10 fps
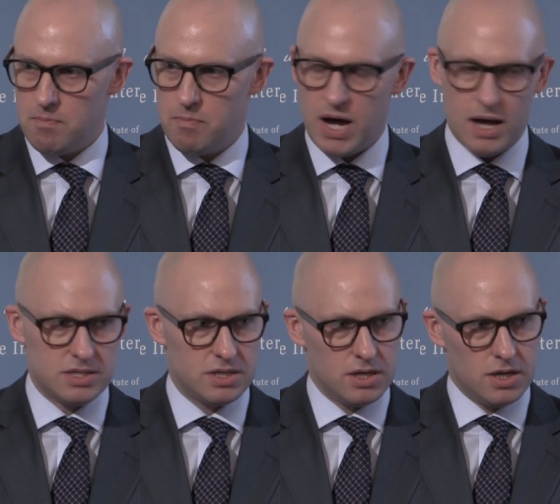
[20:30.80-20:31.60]

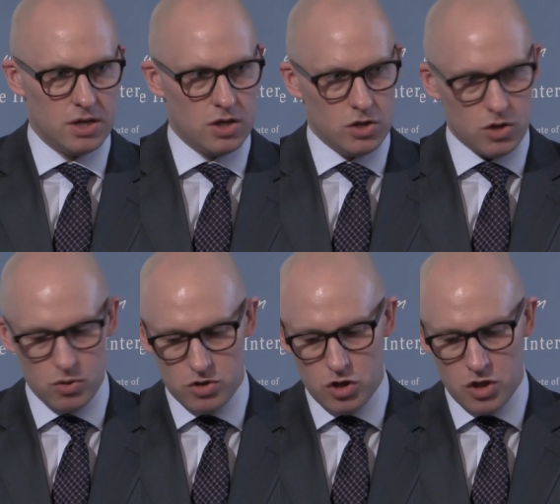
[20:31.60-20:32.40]
But
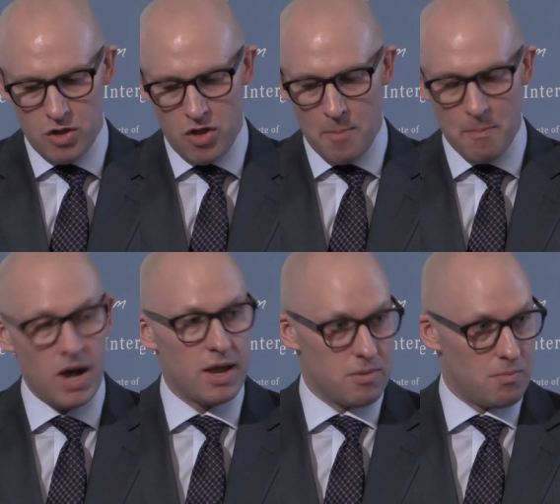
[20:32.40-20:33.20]
you know,
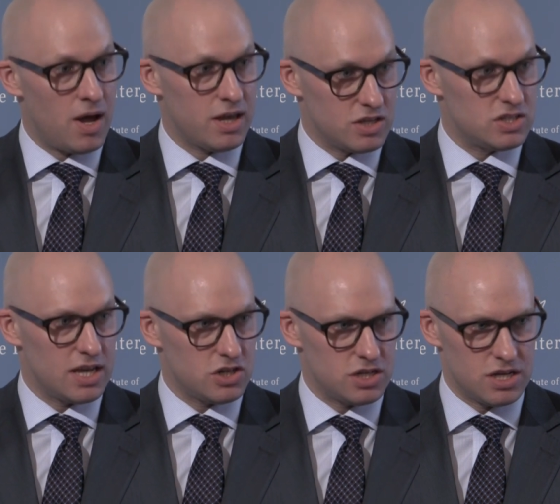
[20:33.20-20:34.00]
my, my
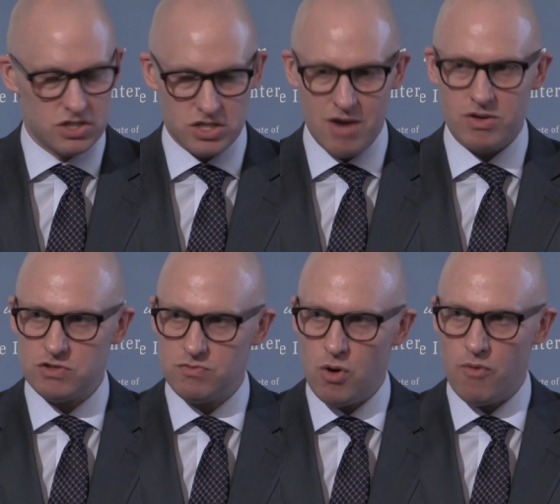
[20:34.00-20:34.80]
contention is there
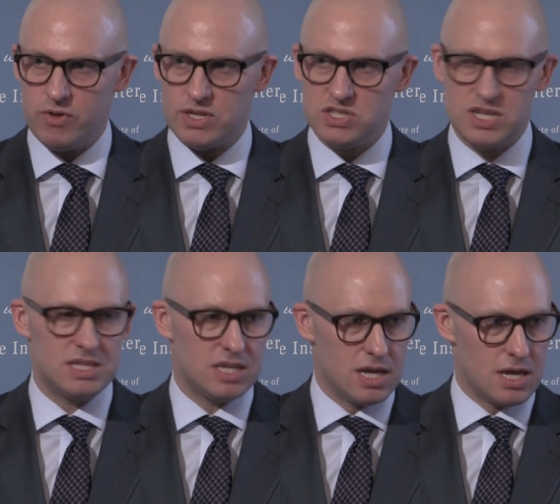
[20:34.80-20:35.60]
is a role for the
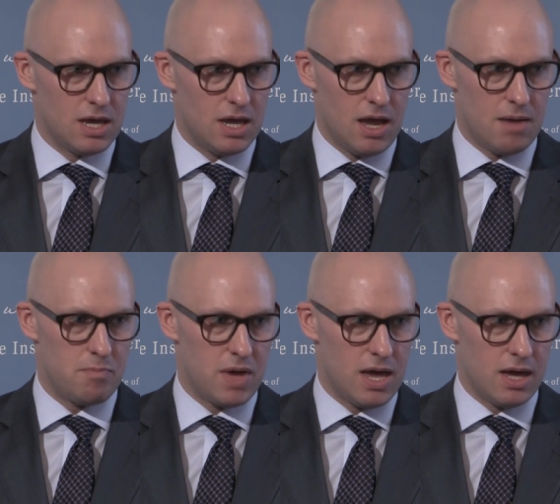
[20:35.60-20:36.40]
city
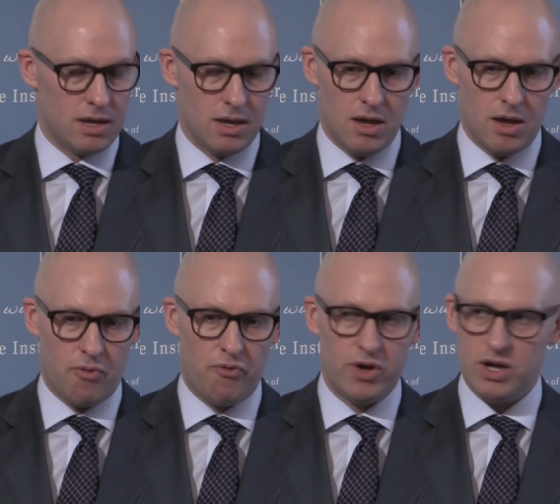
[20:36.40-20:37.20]
in being
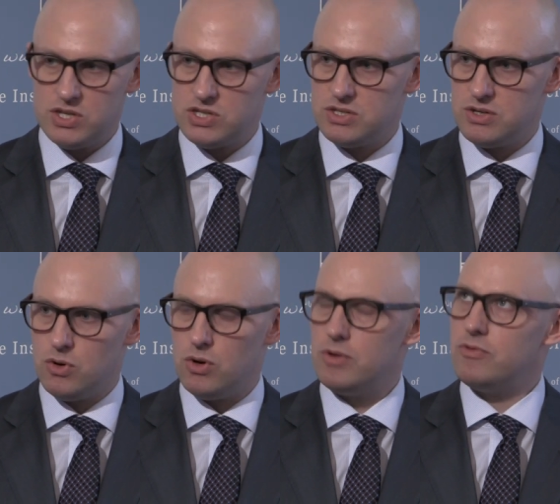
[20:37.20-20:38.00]
a first,
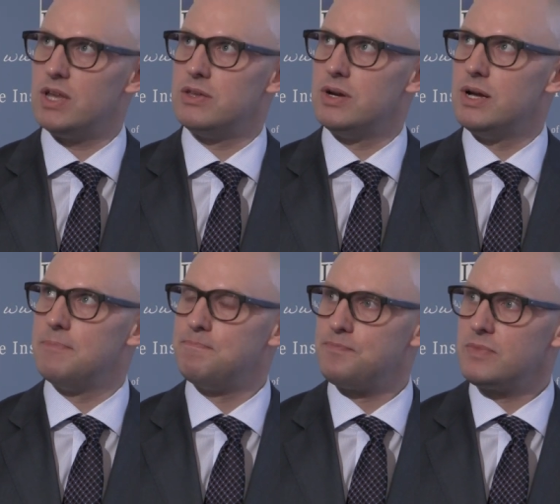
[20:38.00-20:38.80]
or rather
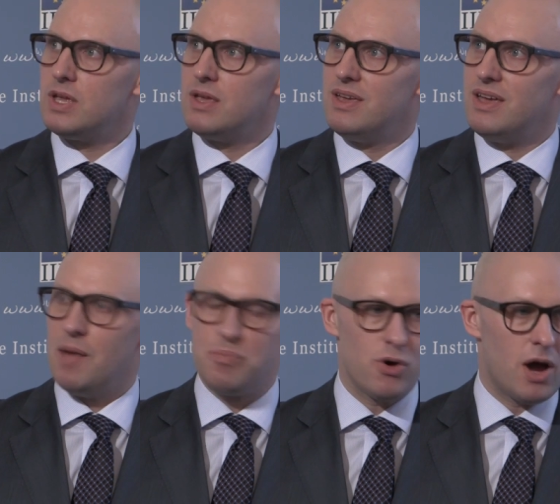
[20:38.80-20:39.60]
a,
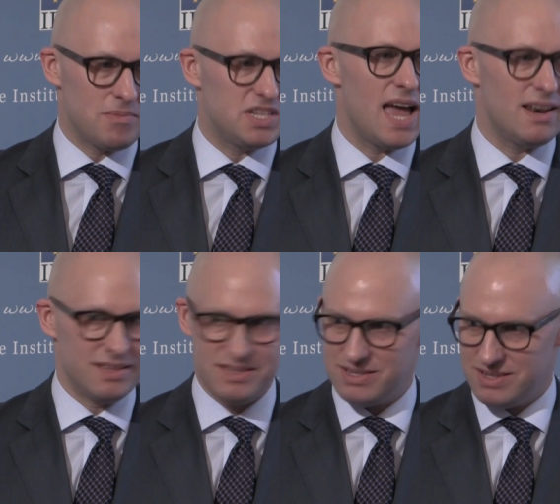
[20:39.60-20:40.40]
a prime
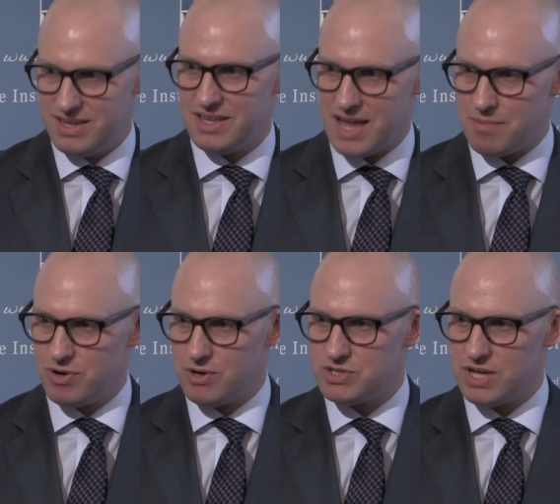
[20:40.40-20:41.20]
tenant in that
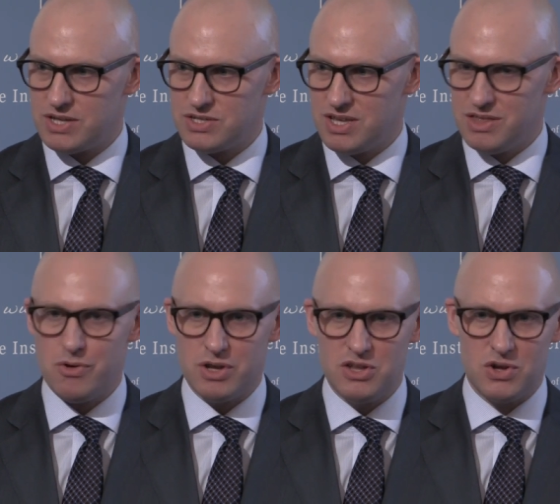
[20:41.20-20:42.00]
process.
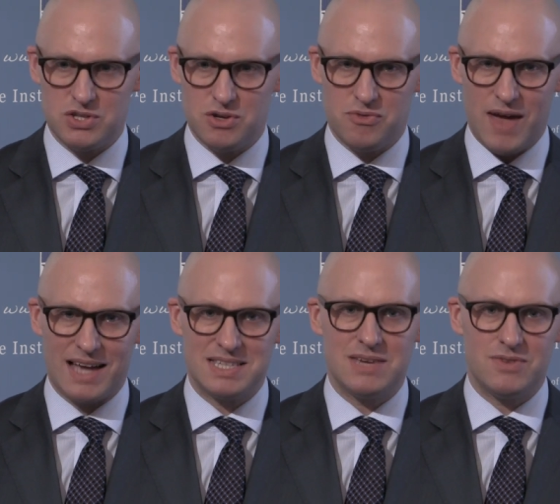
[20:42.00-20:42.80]
There are a lot of
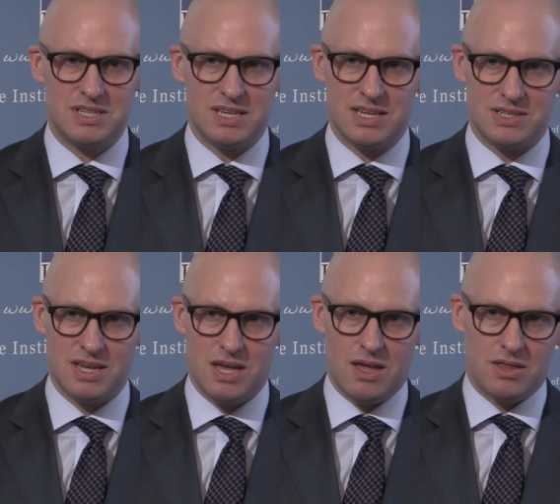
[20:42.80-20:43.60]
activities
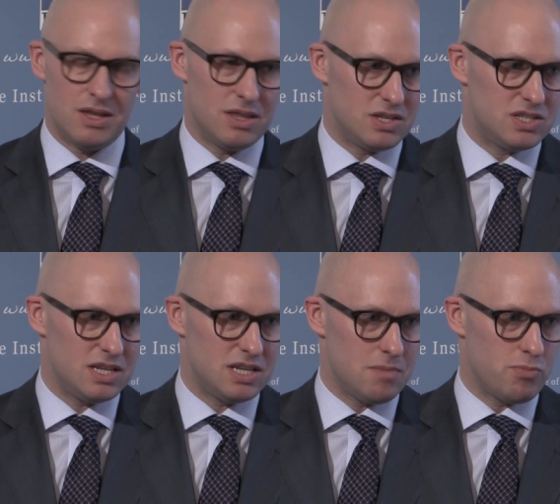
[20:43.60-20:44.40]
that the
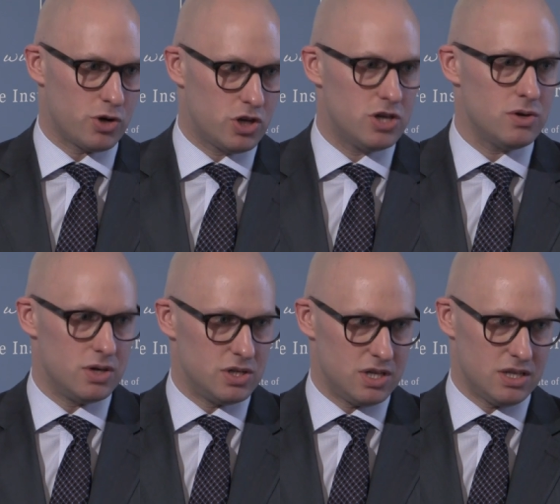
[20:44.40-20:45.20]
city
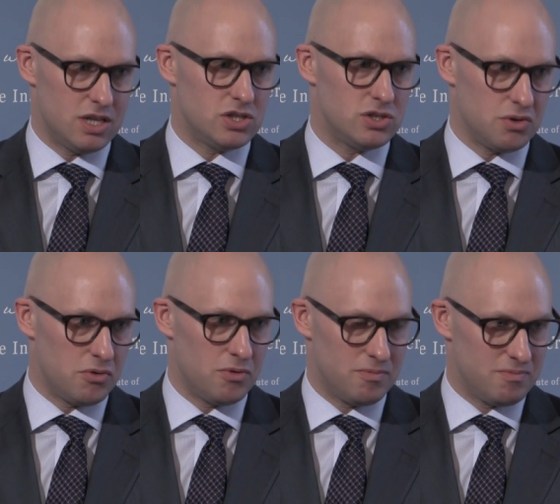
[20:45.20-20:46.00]
procures in digital